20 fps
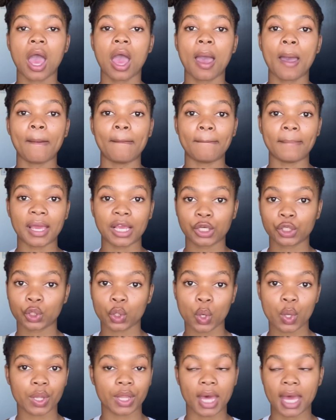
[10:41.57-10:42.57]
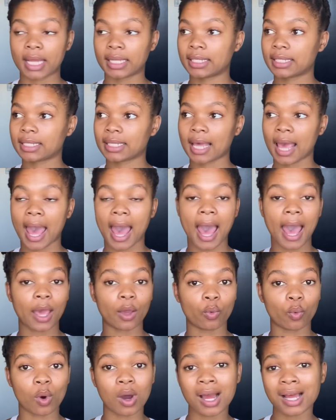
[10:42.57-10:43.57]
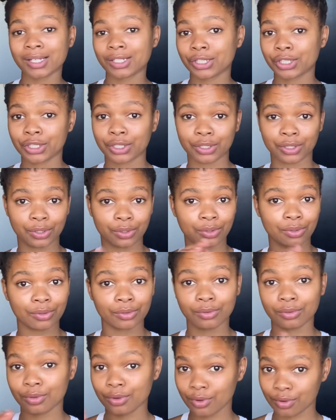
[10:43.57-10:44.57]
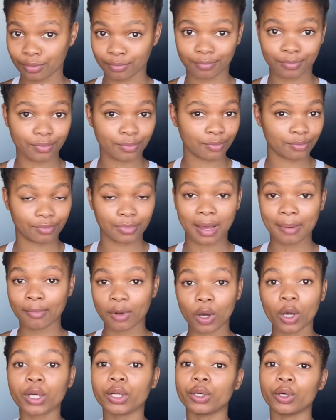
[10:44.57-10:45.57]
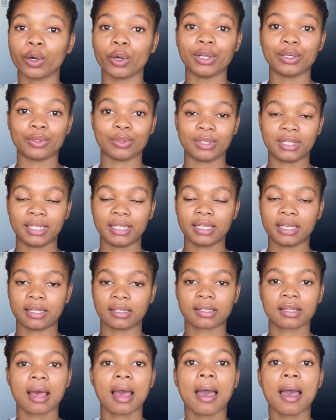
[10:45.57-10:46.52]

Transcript: make sure that I wash I'm not going to go into details,